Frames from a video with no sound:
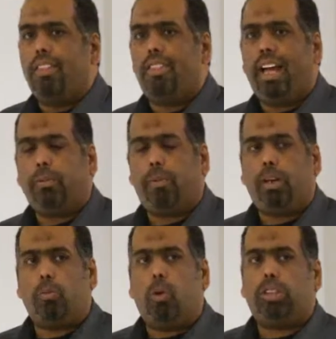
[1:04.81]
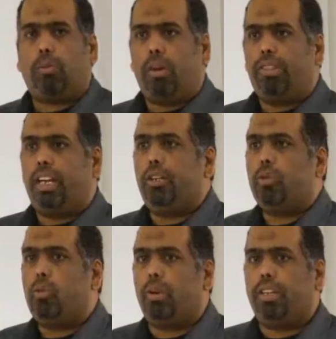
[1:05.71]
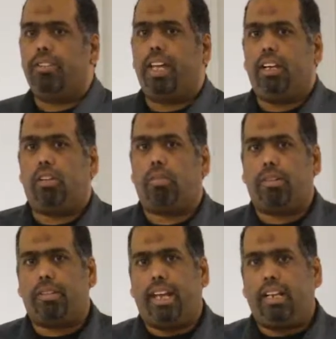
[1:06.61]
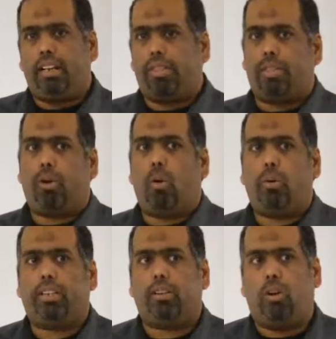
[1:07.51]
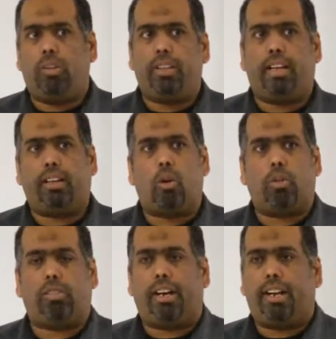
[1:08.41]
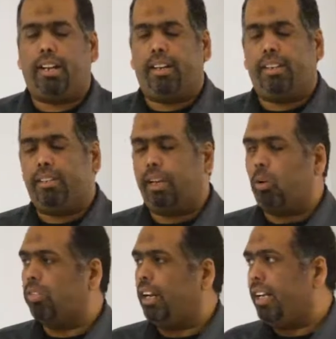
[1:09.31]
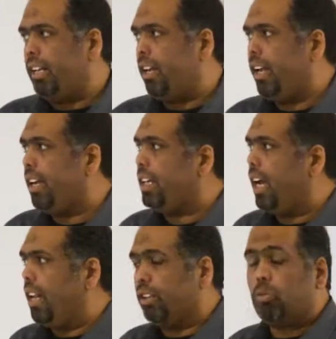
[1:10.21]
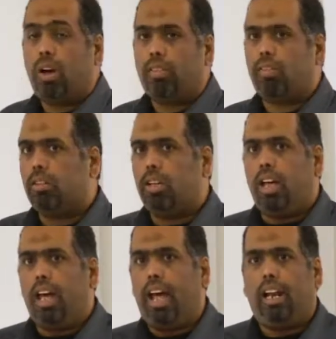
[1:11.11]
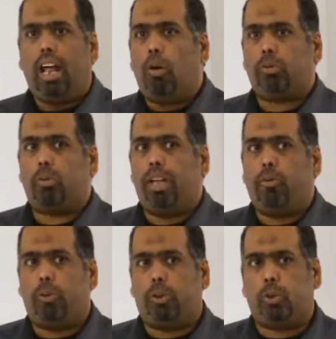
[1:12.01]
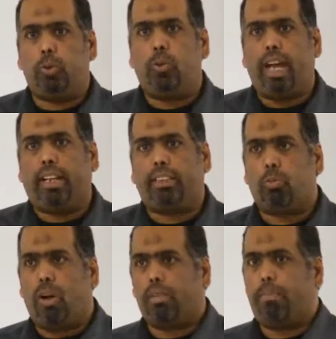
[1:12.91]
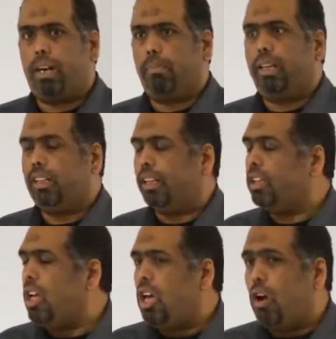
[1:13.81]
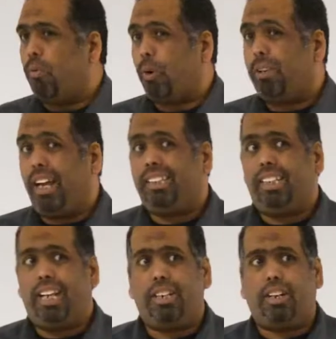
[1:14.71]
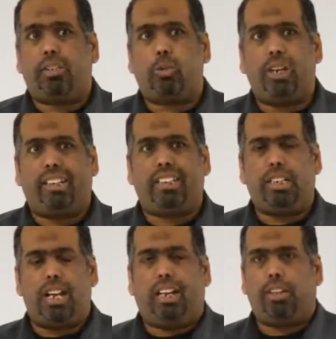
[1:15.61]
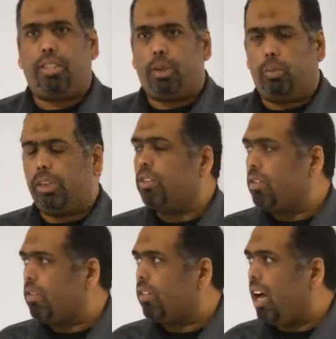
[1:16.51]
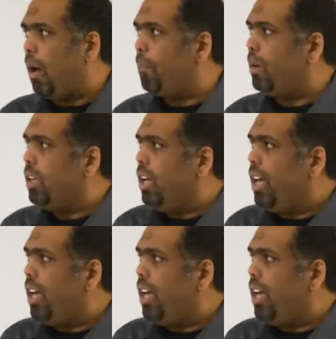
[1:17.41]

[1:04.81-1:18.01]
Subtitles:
That brine water, what they do with it, they throw it on the coastal area, and it was allowed to do that. It was permitted from 1900 to 1993 when it is stopped.